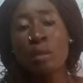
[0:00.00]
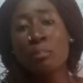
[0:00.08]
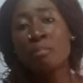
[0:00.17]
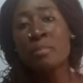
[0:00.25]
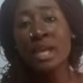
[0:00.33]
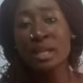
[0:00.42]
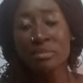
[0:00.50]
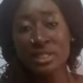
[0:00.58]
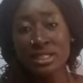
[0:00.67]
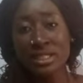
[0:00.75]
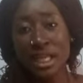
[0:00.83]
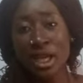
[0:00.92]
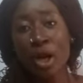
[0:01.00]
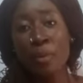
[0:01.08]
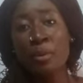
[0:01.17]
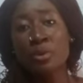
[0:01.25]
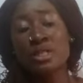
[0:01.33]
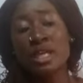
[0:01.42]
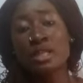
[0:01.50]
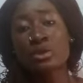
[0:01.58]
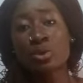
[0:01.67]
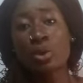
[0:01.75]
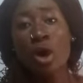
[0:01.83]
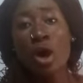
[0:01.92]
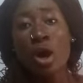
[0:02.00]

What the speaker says: make mistake, or people tend to